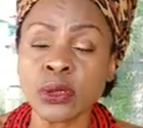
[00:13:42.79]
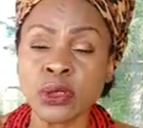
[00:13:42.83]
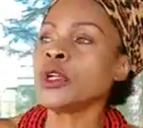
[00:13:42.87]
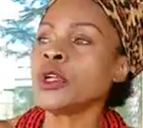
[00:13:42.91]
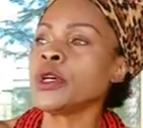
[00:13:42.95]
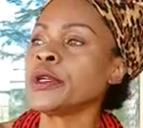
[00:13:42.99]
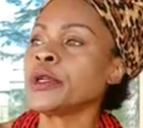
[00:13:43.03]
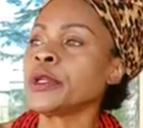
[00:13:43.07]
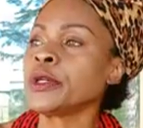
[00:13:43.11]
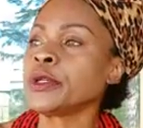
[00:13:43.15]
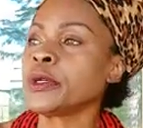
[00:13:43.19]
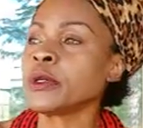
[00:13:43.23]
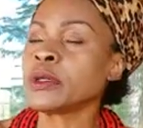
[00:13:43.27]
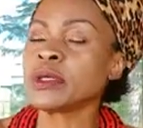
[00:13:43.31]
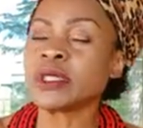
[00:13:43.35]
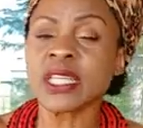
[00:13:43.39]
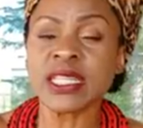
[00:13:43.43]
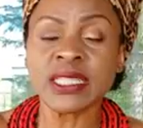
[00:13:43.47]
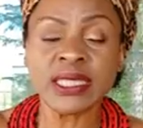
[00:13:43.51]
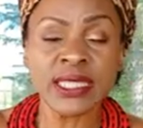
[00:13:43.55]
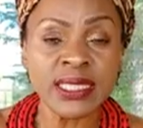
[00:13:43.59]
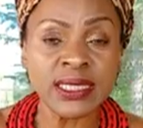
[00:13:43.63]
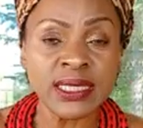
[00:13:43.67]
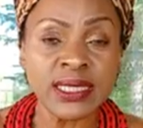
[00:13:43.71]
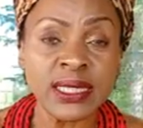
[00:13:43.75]
No, no, no.
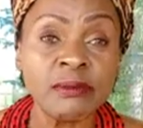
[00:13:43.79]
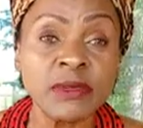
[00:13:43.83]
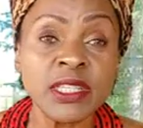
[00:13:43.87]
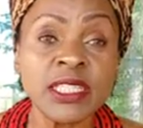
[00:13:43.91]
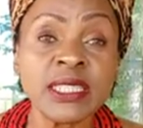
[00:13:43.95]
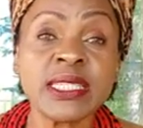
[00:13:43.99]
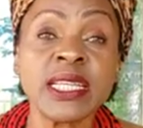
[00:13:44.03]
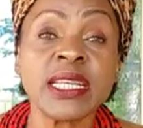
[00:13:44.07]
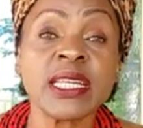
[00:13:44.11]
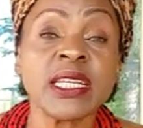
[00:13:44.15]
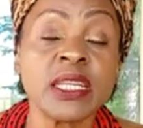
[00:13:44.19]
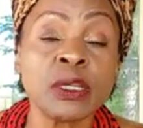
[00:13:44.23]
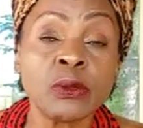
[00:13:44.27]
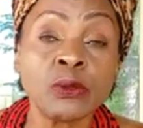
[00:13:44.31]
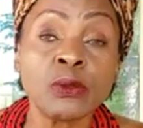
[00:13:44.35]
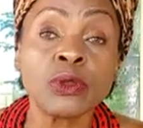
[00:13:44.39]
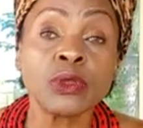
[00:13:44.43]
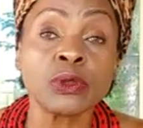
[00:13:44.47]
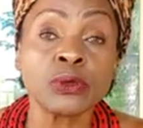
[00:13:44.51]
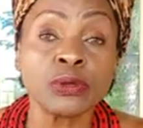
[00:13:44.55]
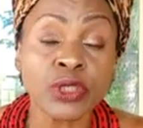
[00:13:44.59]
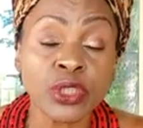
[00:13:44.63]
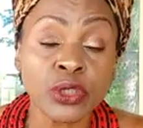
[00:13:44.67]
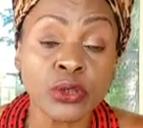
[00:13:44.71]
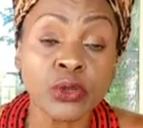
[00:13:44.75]
Satan Zambe said he
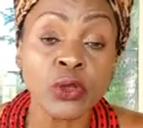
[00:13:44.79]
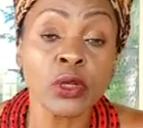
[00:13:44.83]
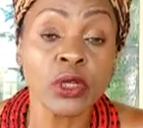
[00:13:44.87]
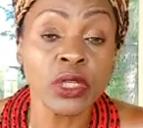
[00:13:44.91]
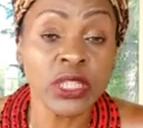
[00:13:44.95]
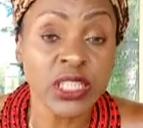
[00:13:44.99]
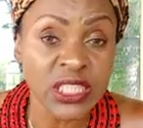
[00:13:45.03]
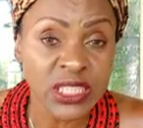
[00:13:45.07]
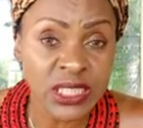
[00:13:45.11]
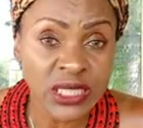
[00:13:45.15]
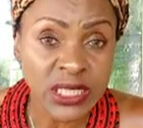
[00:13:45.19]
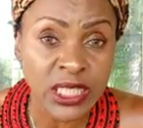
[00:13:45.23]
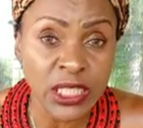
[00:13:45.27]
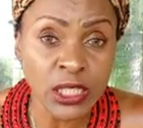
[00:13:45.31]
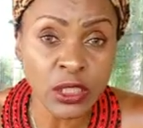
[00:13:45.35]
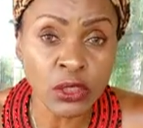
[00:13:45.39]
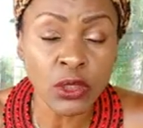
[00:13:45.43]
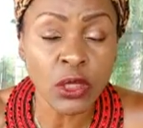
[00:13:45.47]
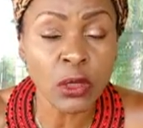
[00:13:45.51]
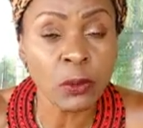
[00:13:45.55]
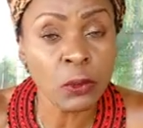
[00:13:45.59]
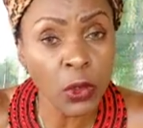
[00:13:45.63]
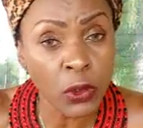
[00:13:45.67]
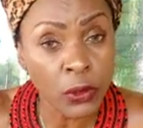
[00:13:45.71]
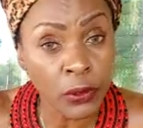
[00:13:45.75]
will restore his
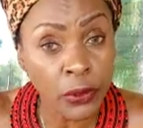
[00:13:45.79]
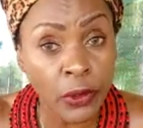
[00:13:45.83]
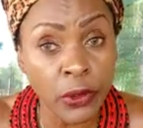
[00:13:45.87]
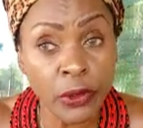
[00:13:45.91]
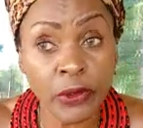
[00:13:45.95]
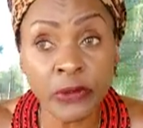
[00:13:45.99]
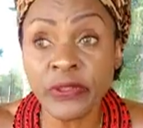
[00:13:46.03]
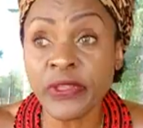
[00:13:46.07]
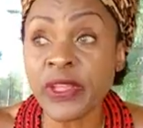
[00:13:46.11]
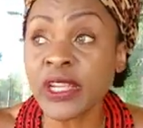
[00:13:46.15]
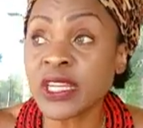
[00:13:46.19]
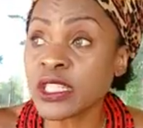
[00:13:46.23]
kingdom on earth,